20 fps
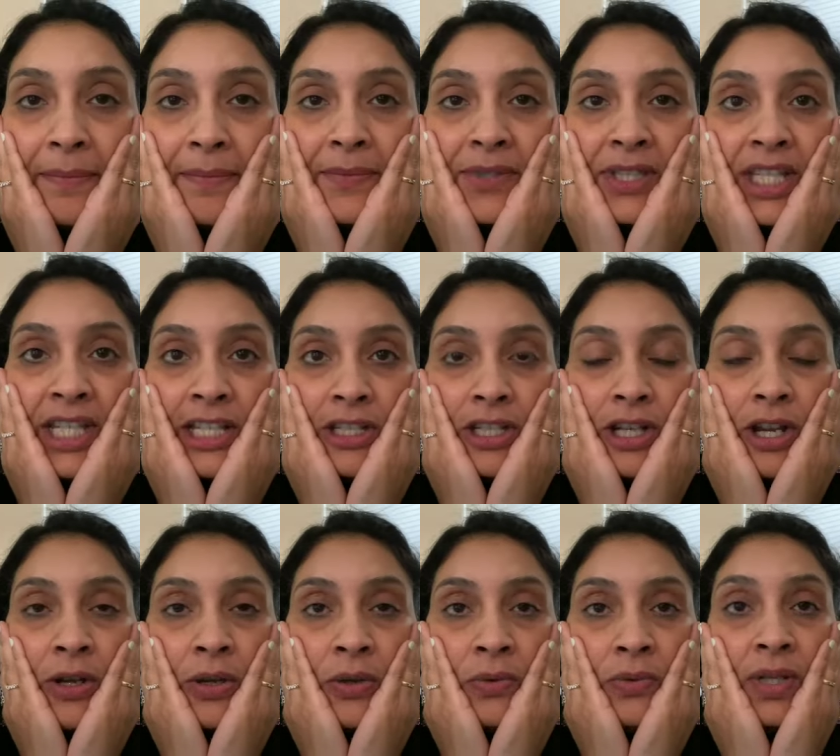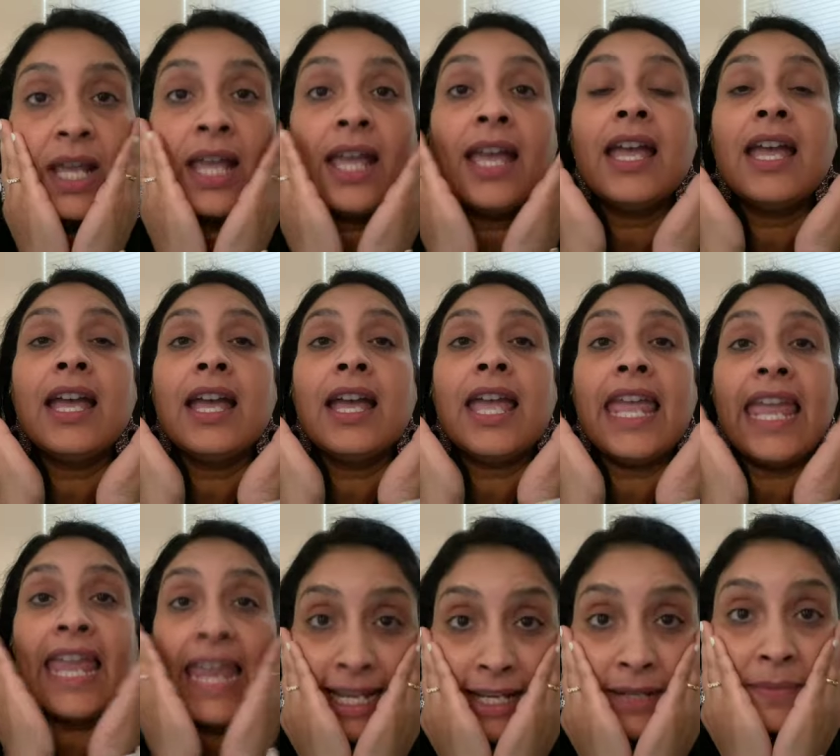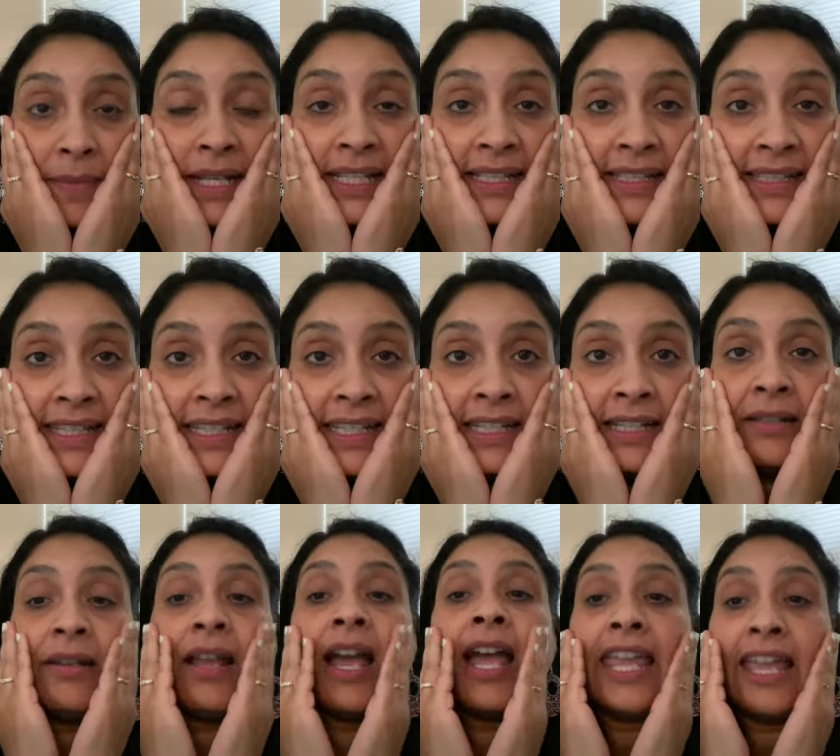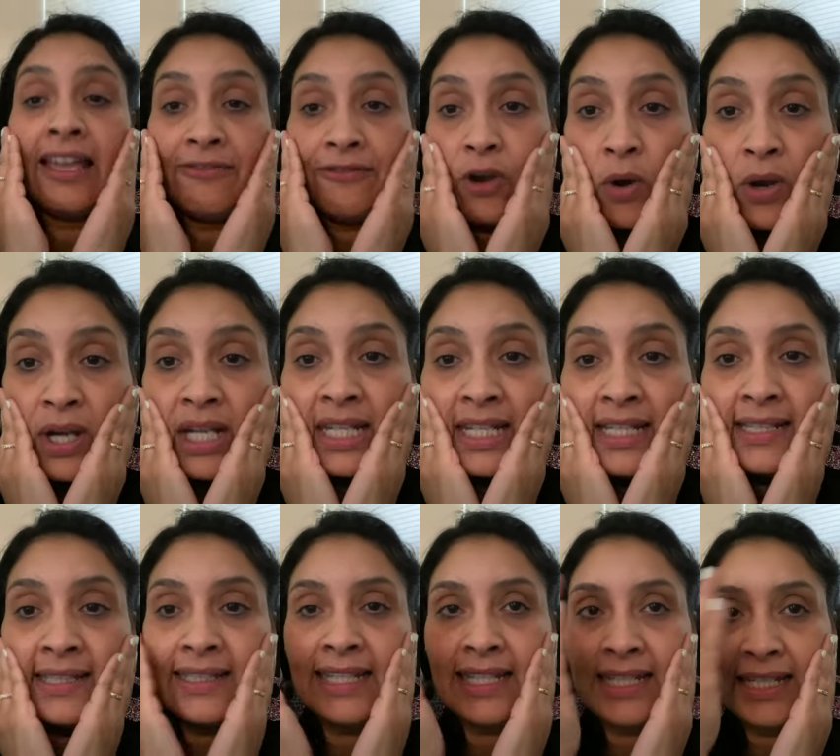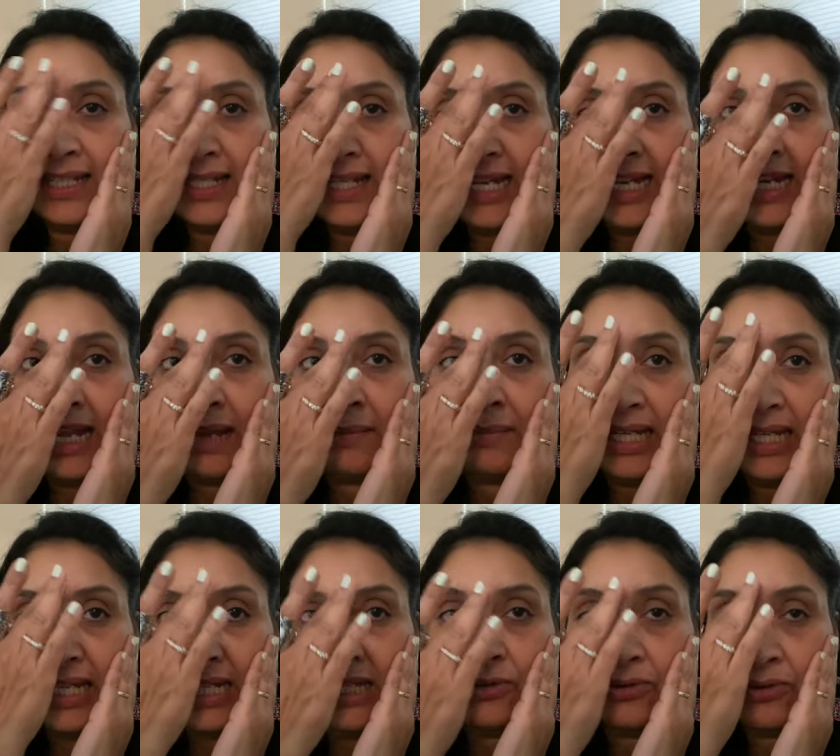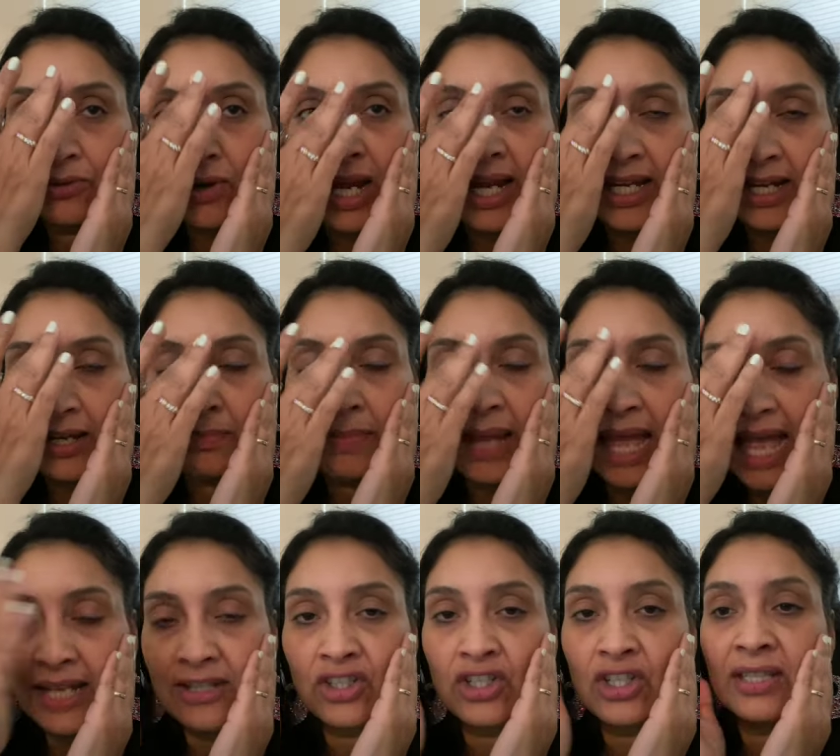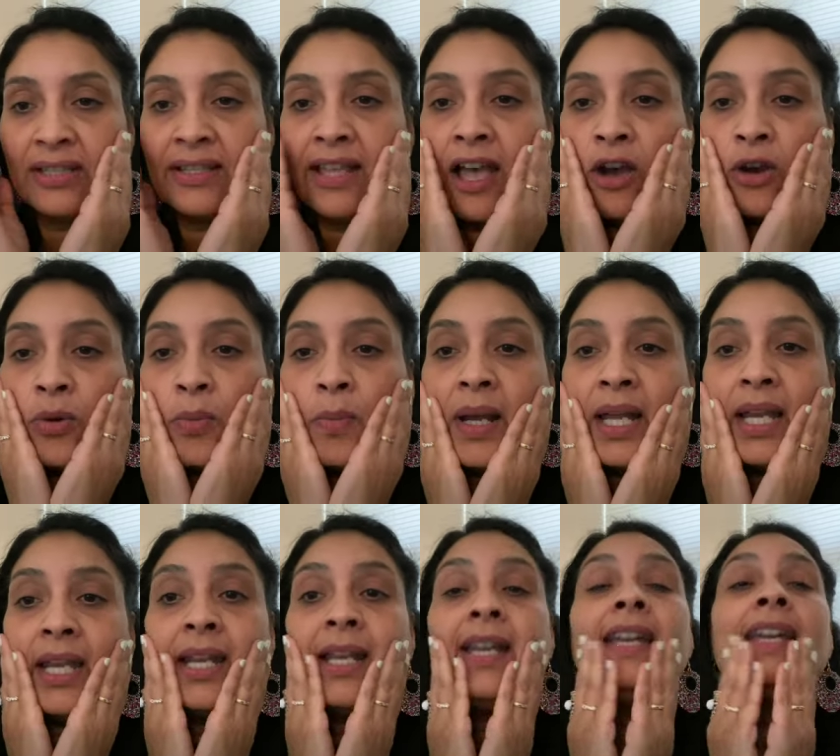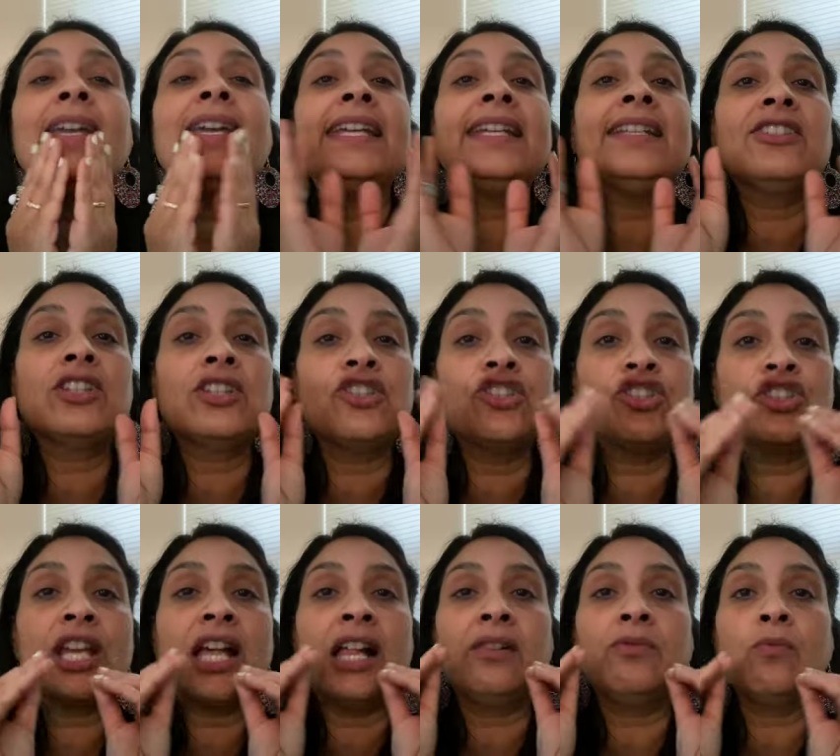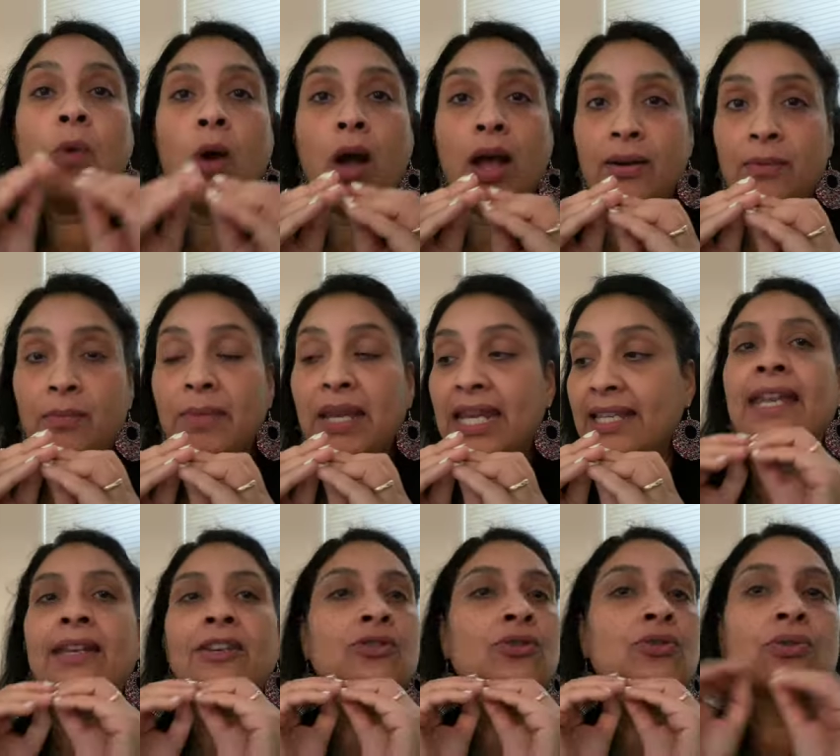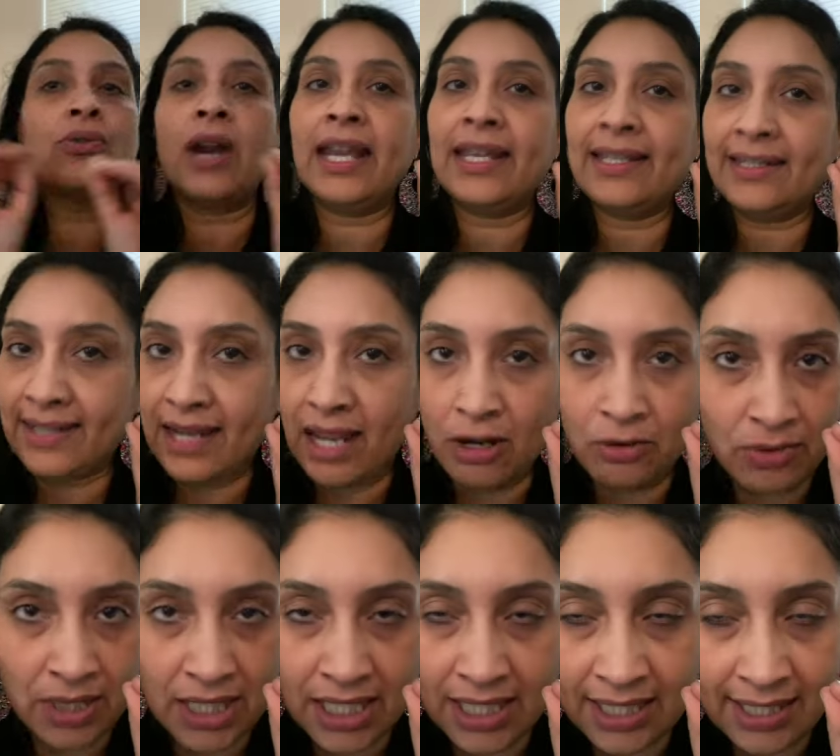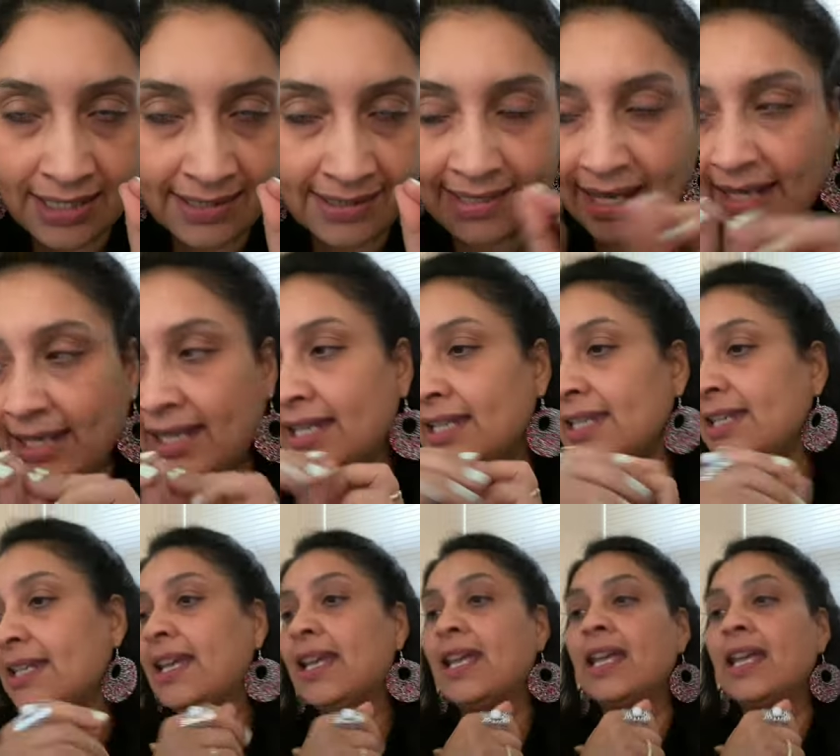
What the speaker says: skin tone and my skin. I have oily skin and I'm getting drier patches now, but it's a gel water-based, dries down in a second.